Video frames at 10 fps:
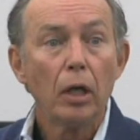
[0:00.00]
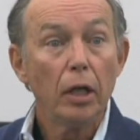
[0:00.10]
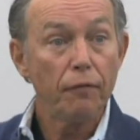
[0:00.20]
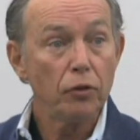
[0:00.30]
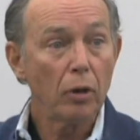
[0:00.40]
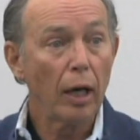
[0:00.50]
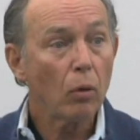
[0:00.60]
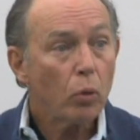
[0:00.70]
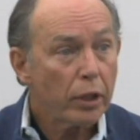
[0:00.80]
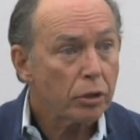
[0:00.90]
if you got a
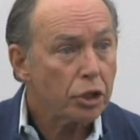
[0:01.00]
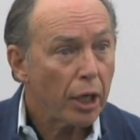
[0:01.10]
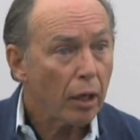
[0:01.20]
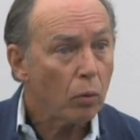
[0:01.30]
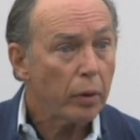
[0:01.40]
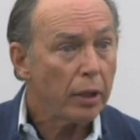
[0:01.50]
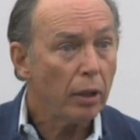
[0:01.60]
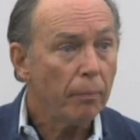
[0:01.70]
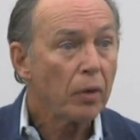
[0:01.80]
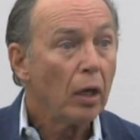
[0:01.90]
wheelchair
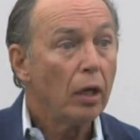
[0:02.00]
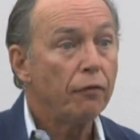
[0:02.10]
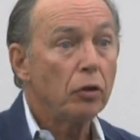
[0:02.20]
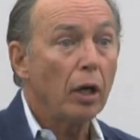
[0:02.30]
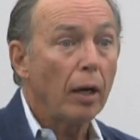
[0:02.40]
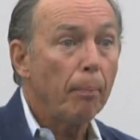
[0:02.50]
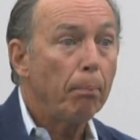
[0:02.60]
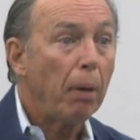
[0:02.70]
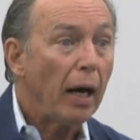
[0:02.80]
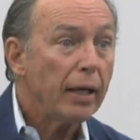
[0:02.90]
wheel, if you got a
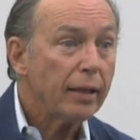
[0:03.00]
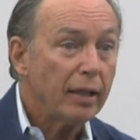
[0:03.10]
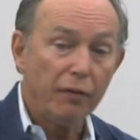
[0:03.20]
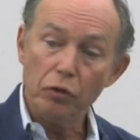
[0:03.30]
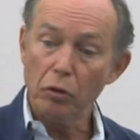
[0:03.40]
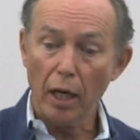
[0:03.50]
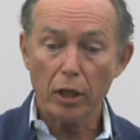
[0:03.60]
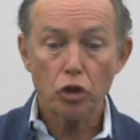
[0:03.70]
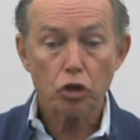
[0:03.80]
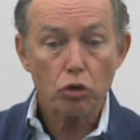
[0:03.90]
bike, if you got
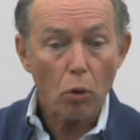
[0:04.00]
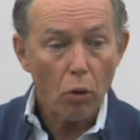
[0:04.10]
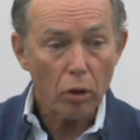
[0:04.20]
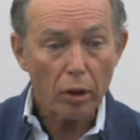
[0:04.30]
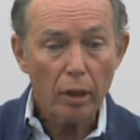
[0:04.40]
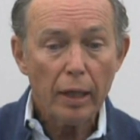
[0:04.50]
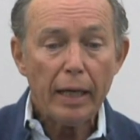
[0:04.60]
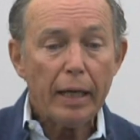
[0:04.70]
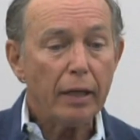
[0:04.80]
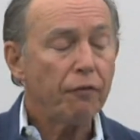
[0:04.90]
a stroller,
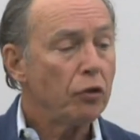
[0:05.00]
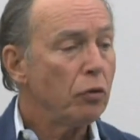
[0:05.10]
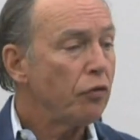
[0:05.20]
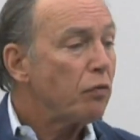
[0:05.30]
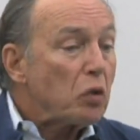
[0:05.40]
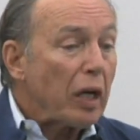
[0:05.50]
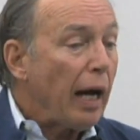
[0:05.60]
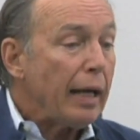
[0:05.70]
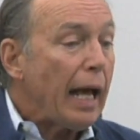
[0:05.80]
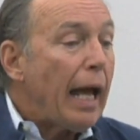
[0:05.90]
if you've
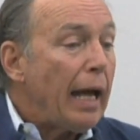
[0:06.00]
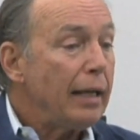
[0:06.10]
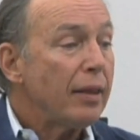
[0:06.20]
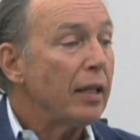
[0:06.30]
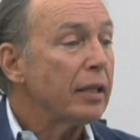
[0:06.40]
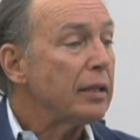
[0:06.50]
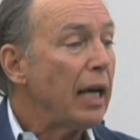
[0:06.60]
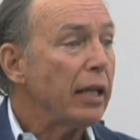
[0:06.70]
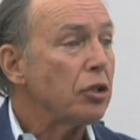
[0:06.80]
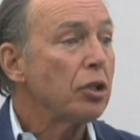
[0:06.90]
got anything
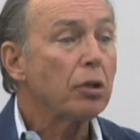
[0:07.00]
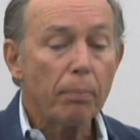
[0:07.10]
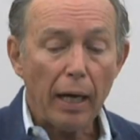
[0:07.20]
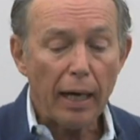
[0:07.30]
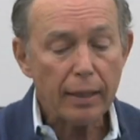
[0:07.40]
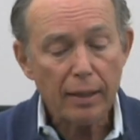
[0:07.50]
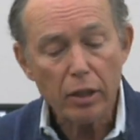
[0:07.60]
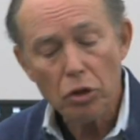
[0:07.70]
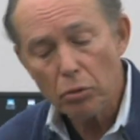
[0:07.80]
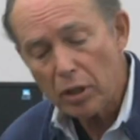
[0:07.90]
attached to your body
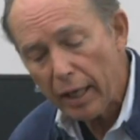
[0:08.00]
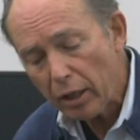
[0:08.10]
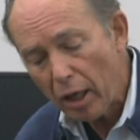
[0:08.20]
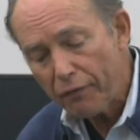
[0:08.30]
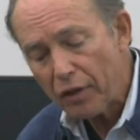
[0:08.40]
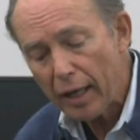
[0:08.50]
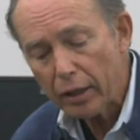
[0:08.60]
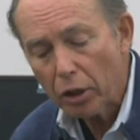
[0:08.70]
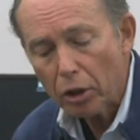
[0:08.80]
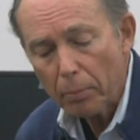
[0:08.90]
that you take off
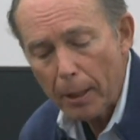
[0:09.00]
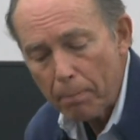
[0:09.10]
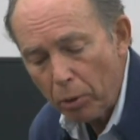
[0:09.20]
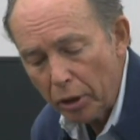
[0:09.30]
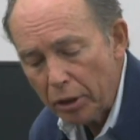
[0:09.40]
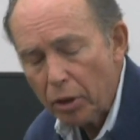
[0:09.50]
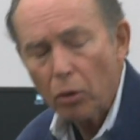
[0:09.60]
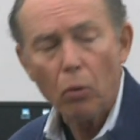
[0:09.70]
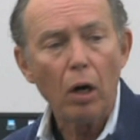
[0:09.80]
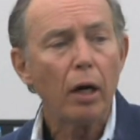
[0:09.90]
that curb and put into
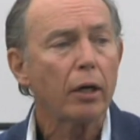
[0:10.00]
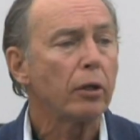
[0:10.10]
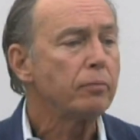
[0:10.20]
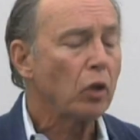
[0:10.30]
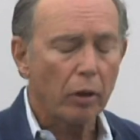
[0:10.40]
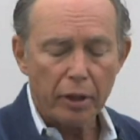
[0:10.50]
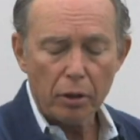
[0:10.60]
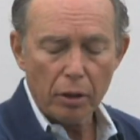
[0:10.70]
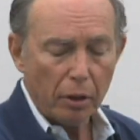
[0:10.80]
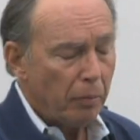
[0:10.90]
the water or
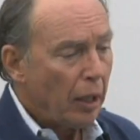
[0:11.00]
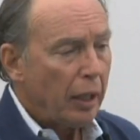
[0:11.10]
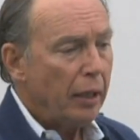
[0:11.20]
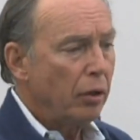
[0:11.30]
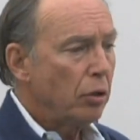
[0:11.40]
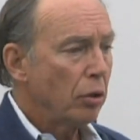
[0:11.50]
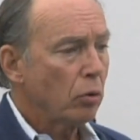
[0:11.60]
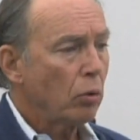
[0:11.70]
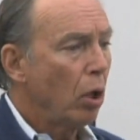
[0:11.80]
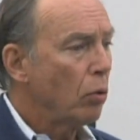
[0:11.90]
into the into the
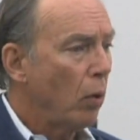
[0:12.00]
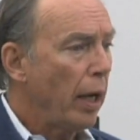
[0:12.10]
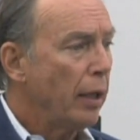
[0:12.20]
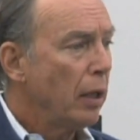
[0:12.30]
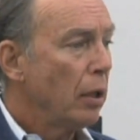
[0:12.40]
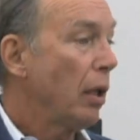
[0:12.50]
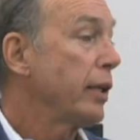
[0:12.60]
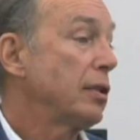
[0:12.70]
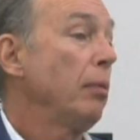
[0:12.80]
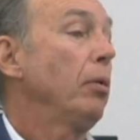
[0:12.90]
roadway like
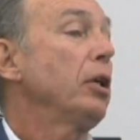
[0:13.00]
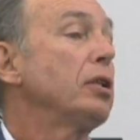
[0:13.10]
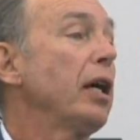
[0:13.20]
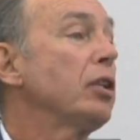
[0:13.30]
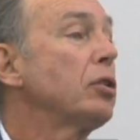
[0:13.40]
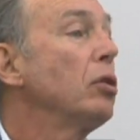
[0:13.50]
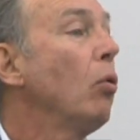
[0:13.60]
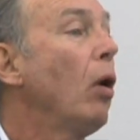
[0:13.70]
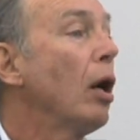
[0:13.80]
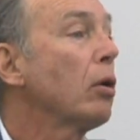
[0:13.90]
somebody testing the
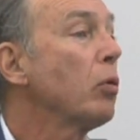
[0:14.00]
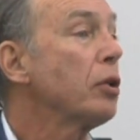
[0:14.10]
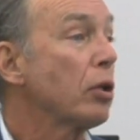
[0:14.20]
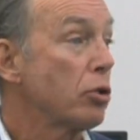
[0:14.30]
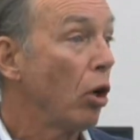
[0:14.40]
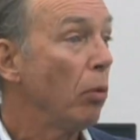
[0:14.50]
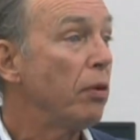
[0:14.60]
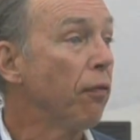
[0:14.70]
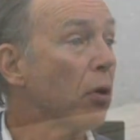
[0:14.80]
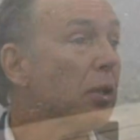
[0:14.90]
water with their toe before